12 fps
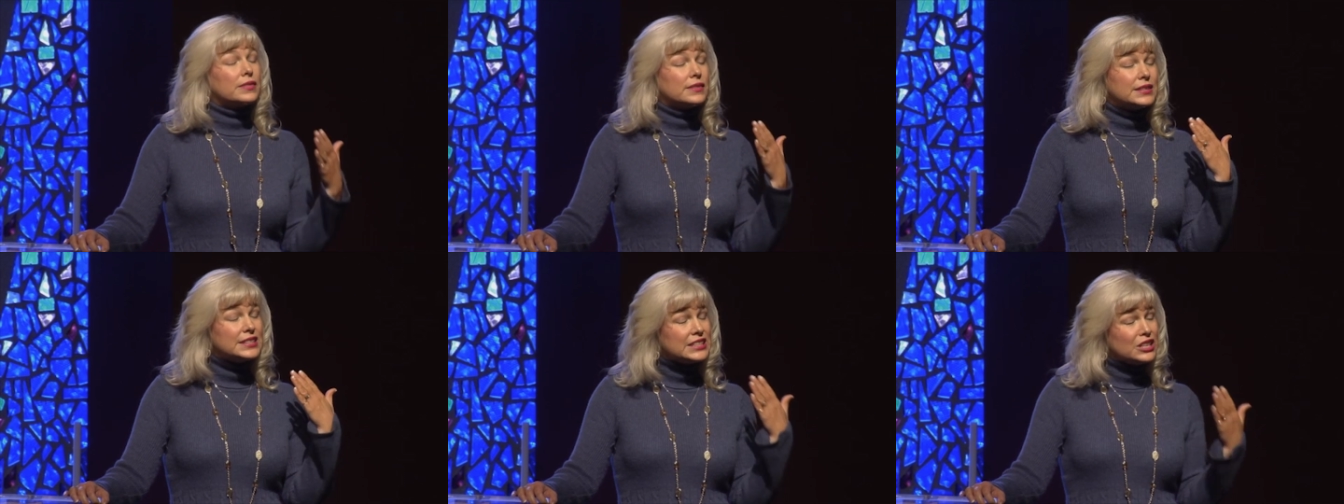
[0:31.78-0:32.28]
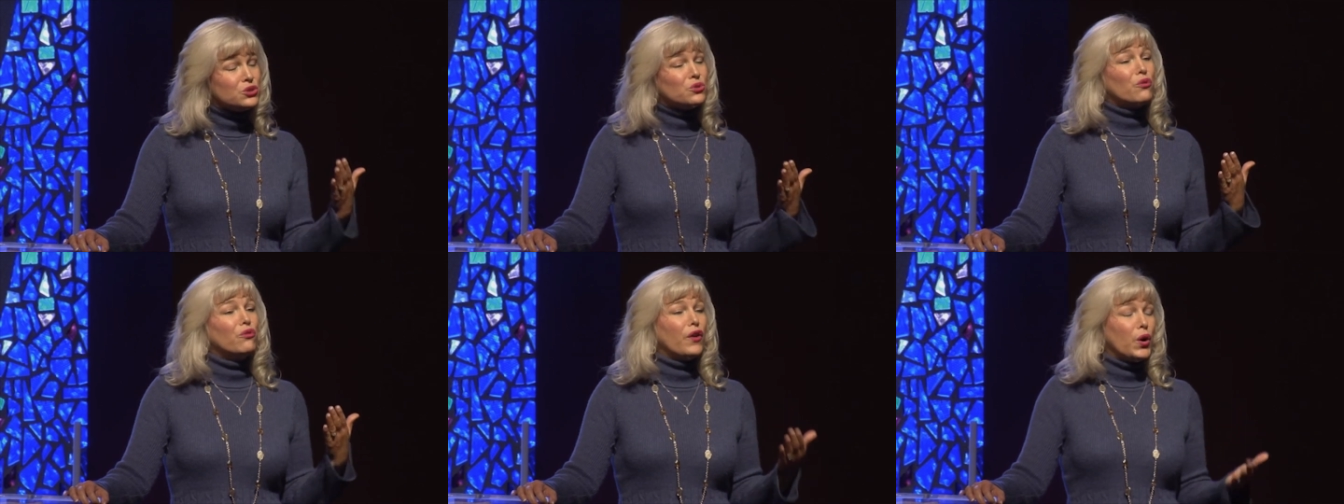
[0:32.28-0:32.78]
the
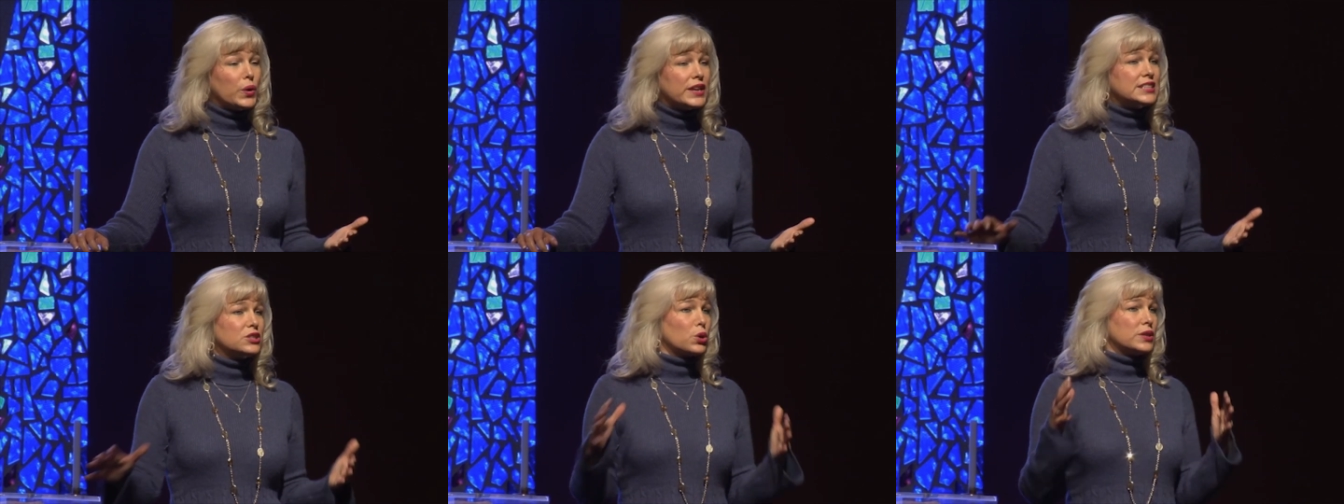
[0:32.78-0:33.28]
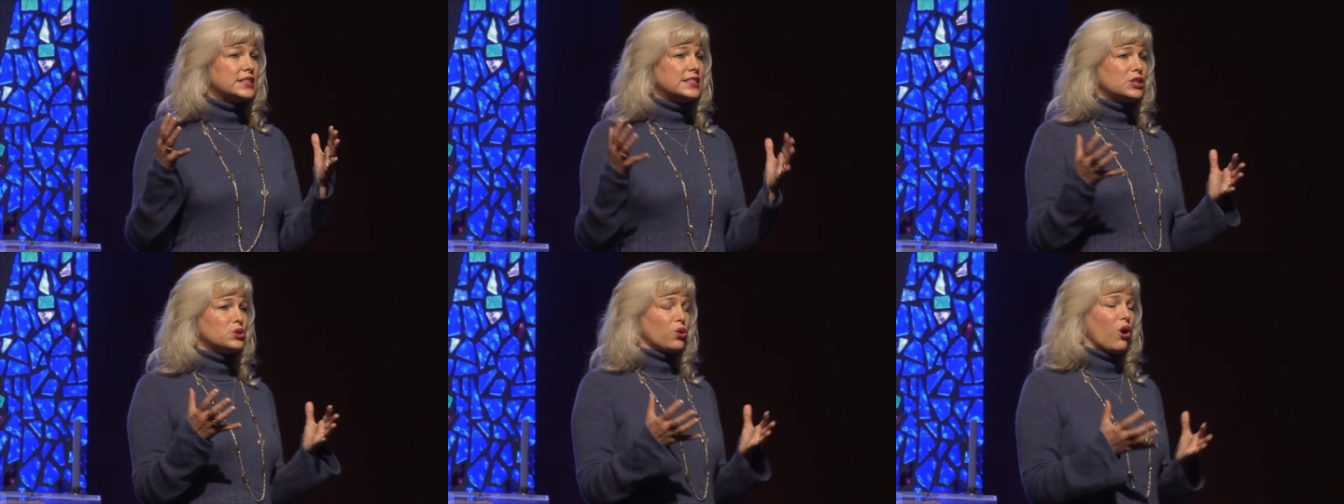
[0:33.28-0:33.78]
central focus or the
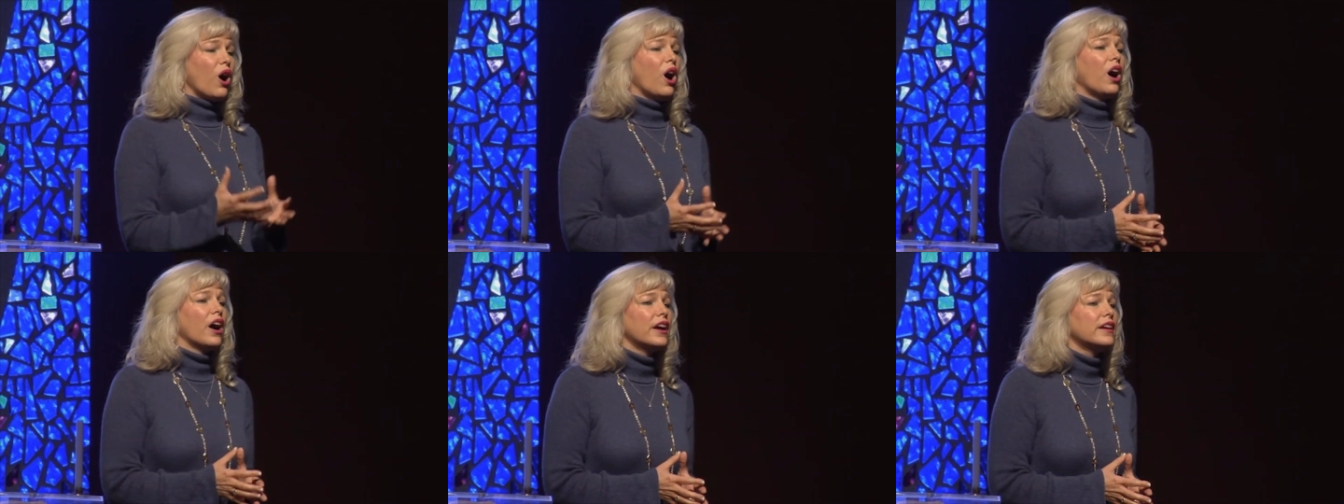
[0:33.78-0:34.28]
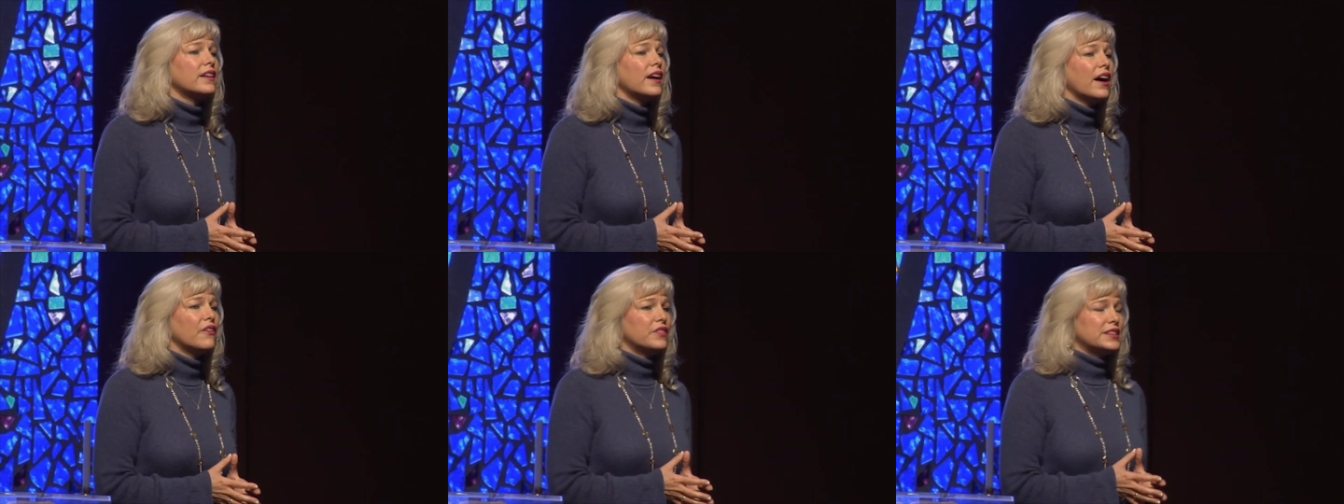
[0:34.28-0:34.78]
central heart
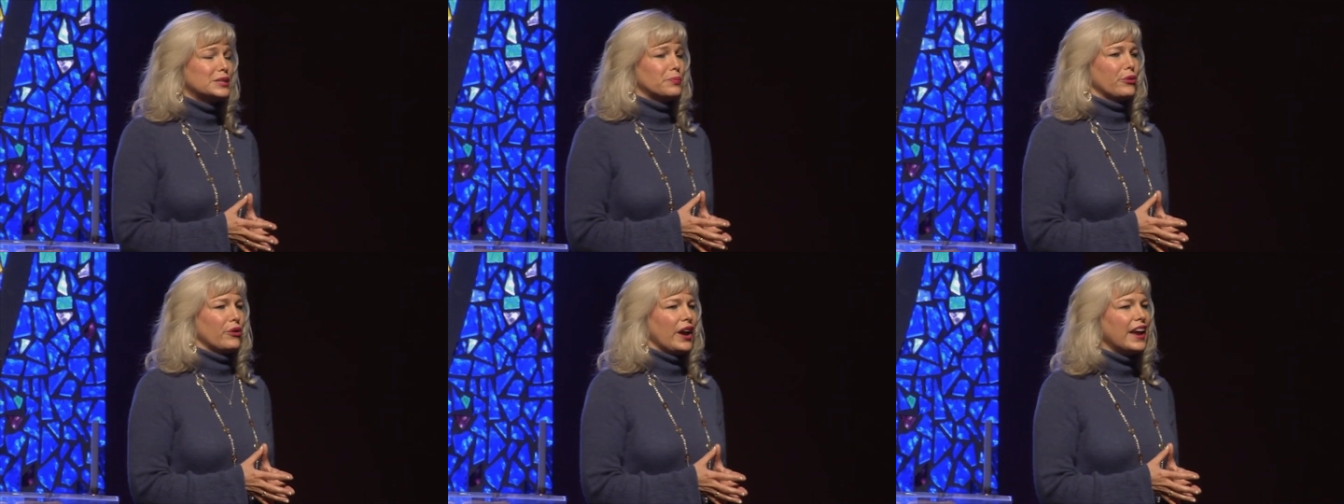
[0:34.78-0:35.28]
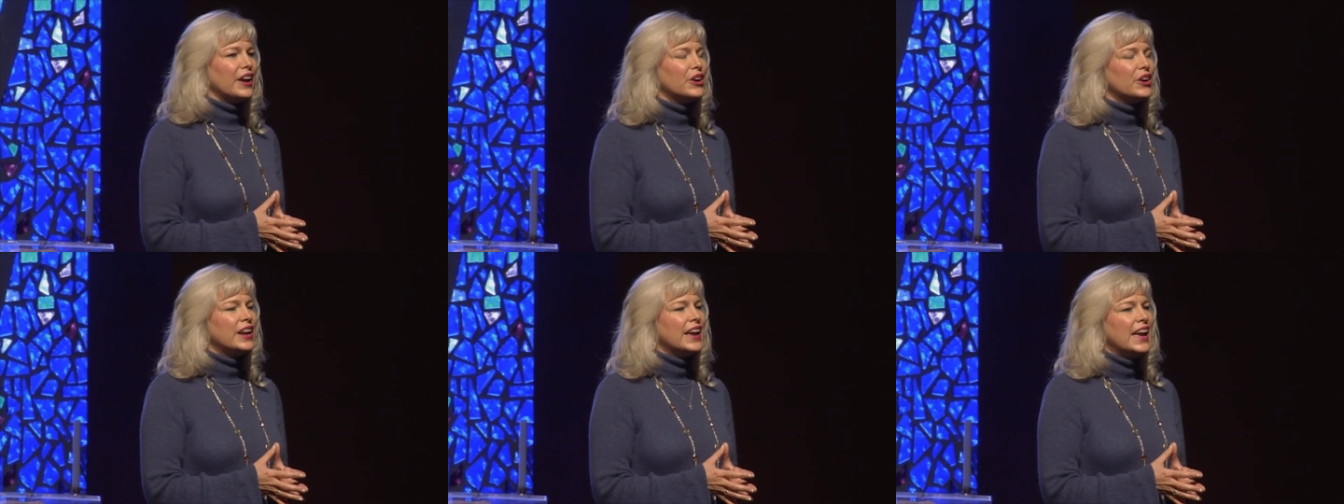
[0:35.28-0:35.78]
of this
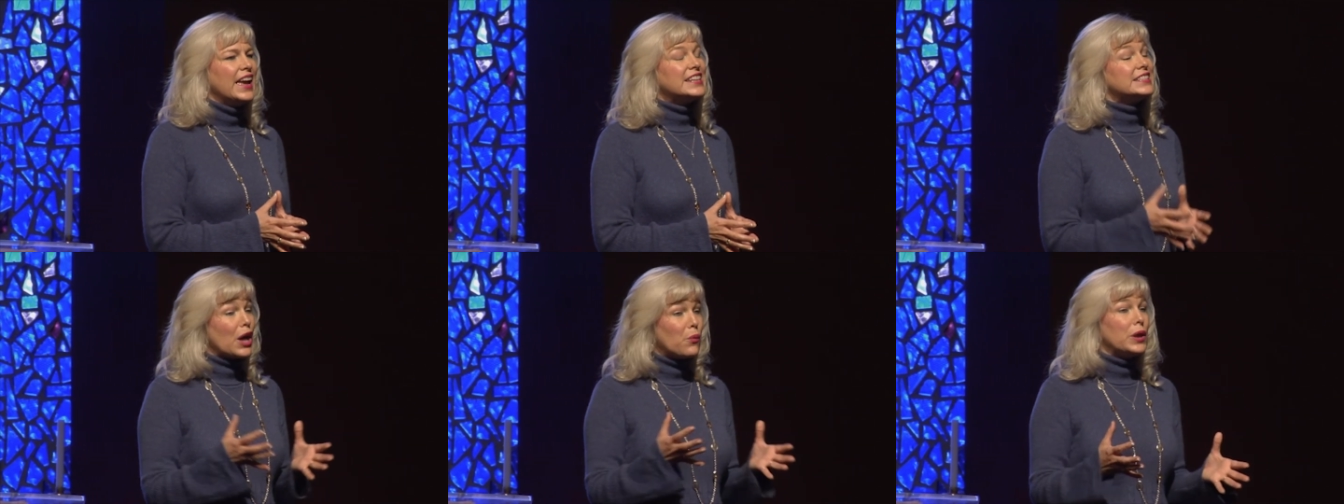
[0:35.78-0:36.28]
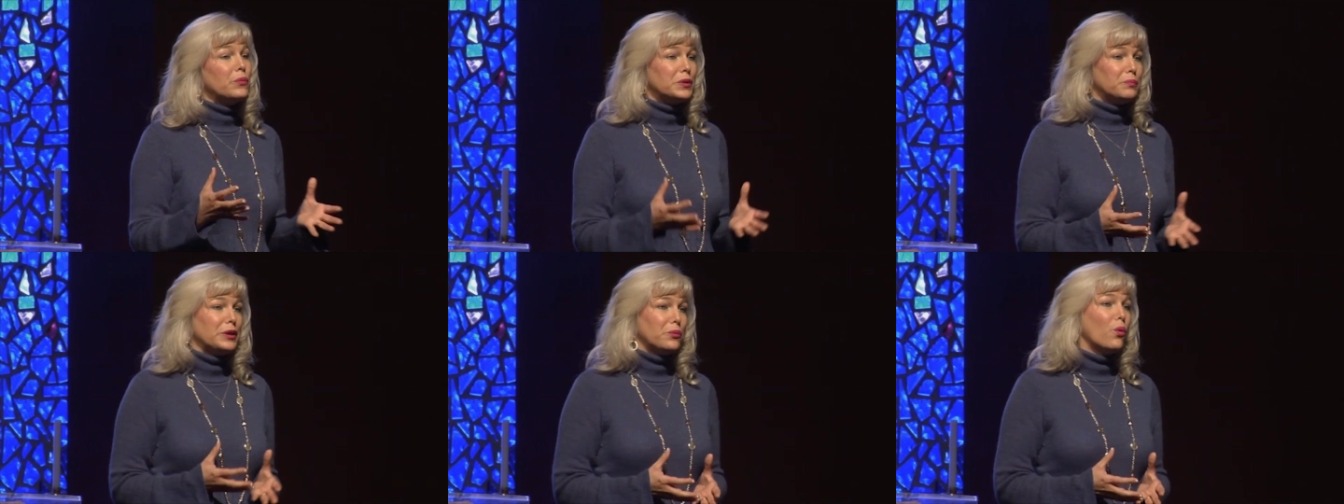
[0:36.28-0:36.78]
prayer is that we would
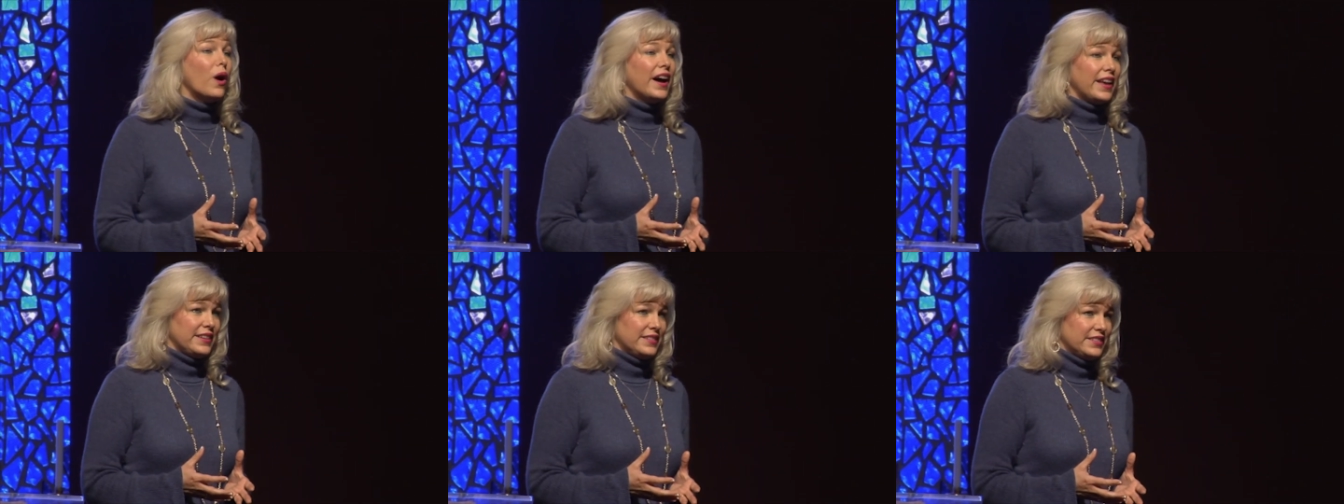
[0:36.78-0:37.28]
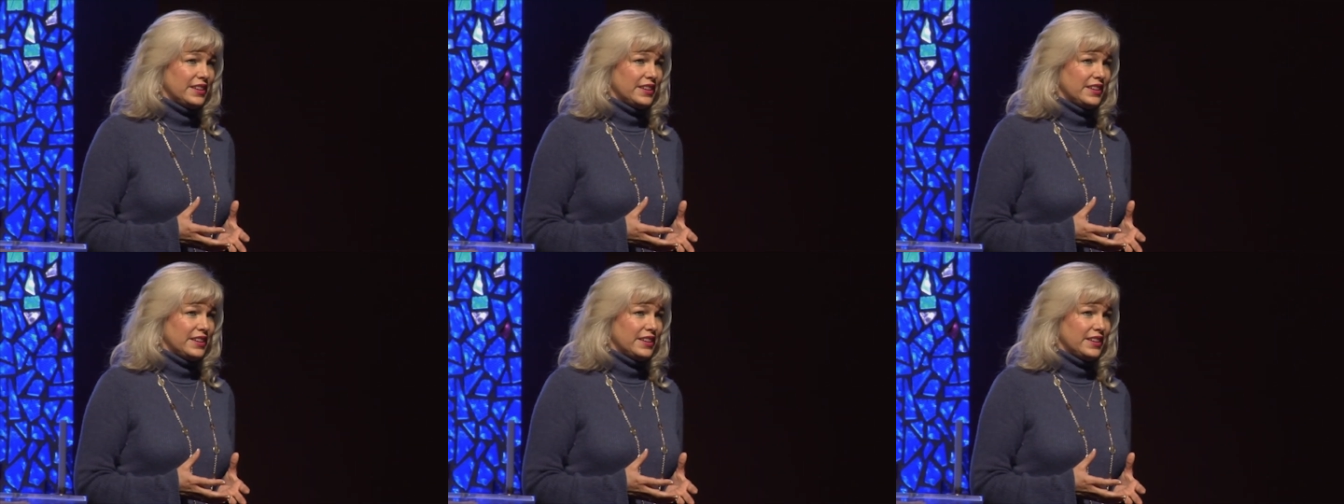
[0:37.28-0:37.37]
be one.